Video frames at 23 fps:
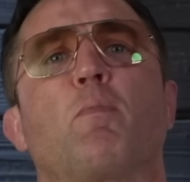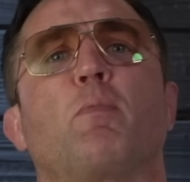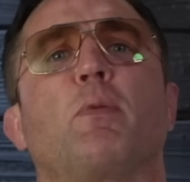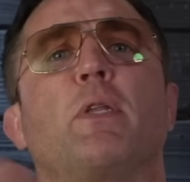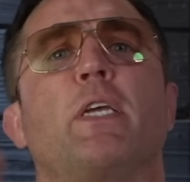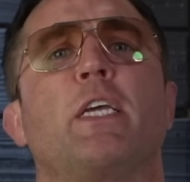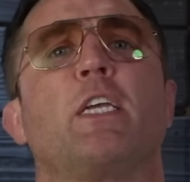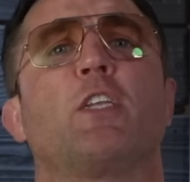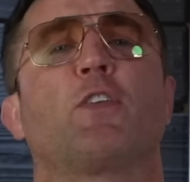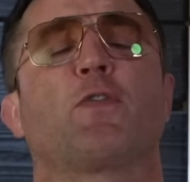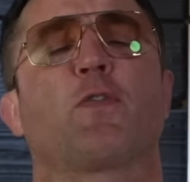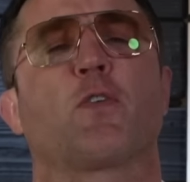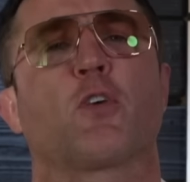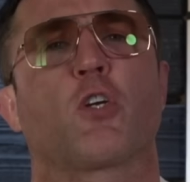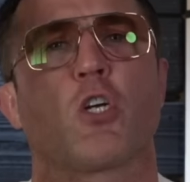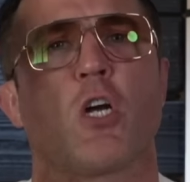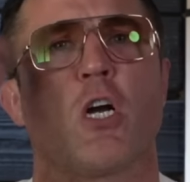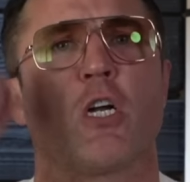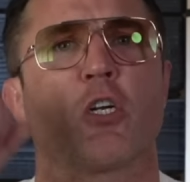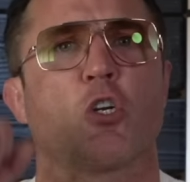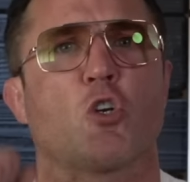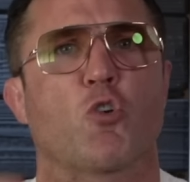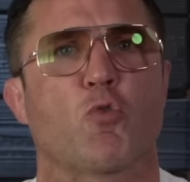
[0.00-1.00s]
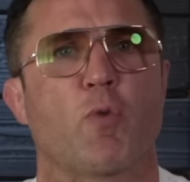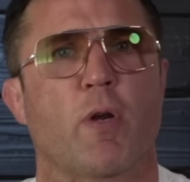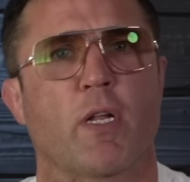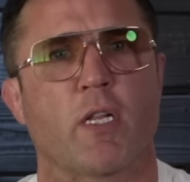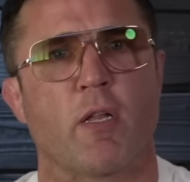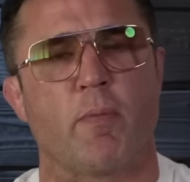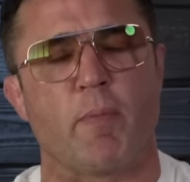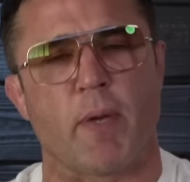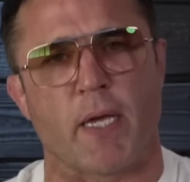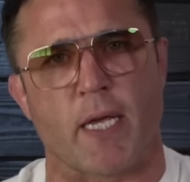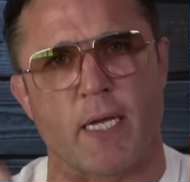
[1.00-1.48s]
bleeds for Sean
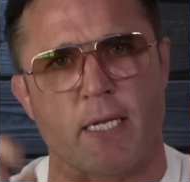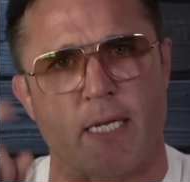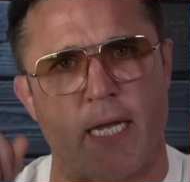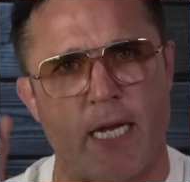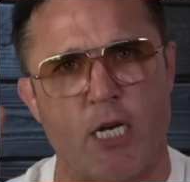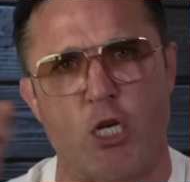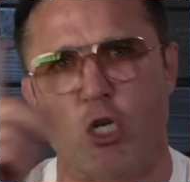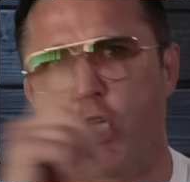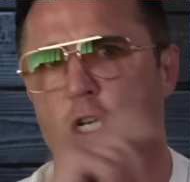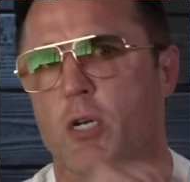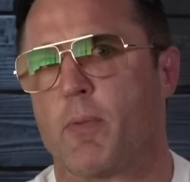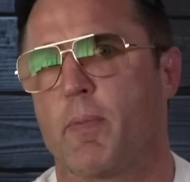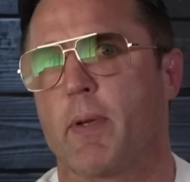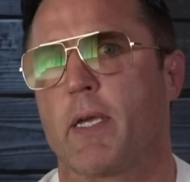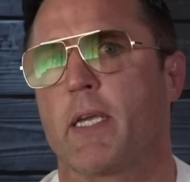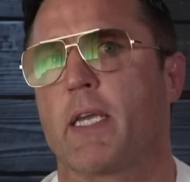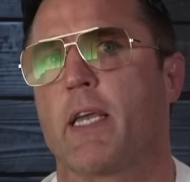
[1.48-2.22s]
Strickland because he should have been